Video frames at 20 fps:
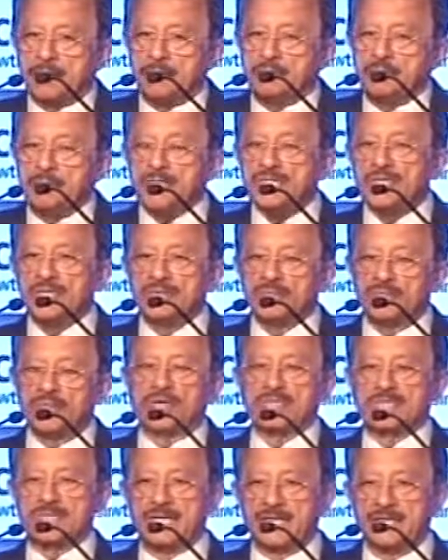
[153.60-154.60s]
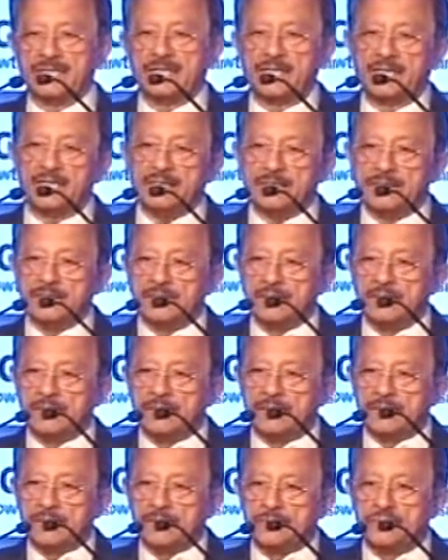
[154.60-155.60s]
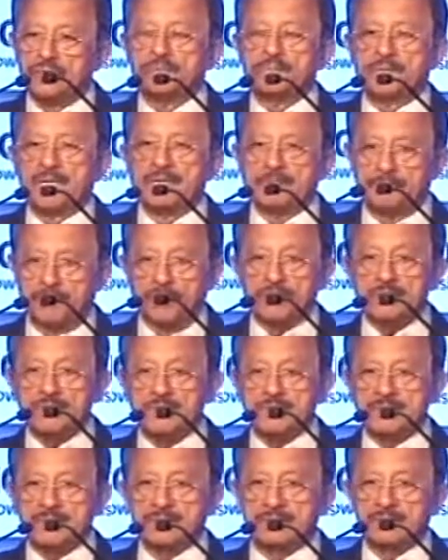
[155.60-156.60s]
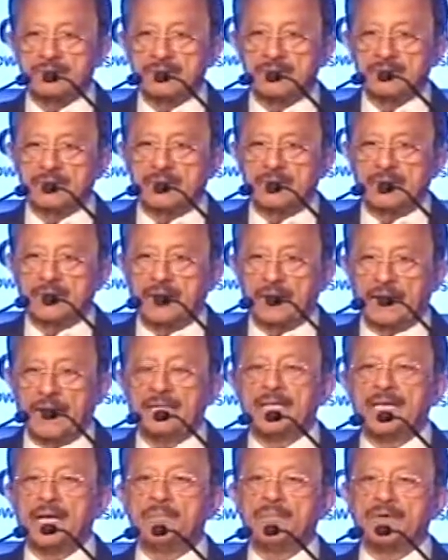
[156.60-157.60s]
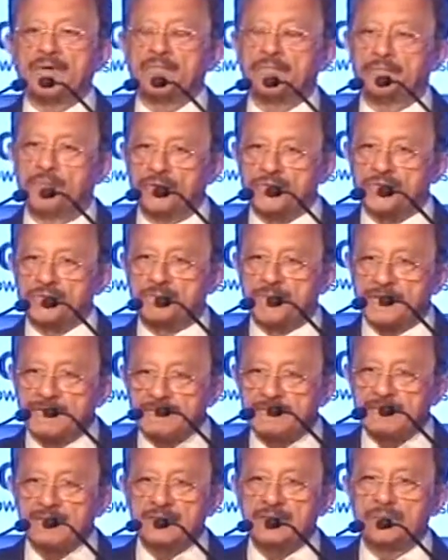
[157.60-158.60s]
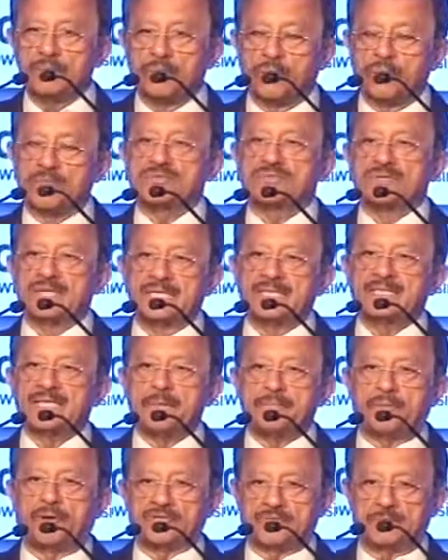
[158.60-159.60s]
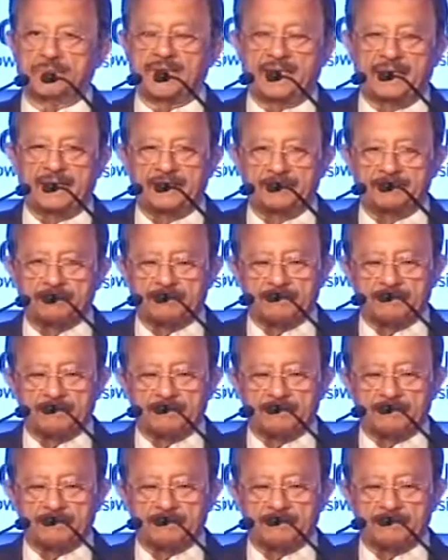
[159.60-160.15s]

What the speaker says: mission was earlier to print books, and number of books printed was really their bottom line.